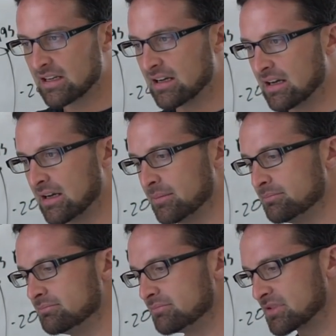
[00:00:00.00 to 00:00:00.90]
uh,
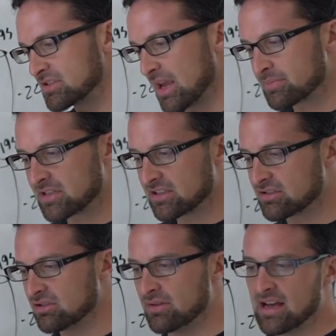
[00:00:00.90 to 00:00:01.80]

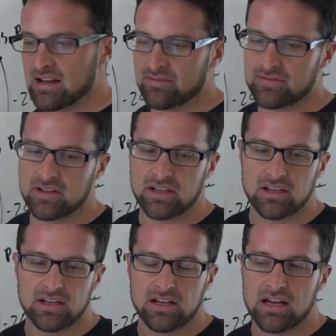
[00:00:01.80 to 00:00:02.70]
sepsis, you have
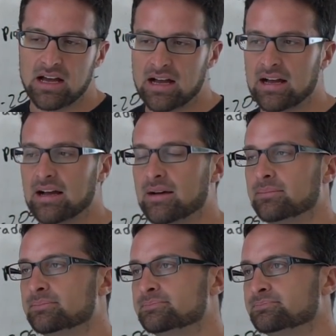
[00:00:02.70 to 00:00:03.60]

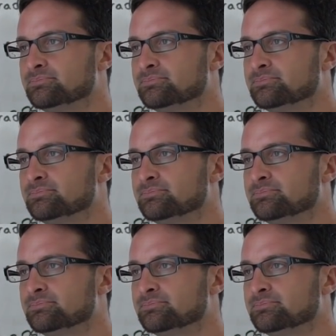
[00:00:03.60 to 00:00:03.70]
um,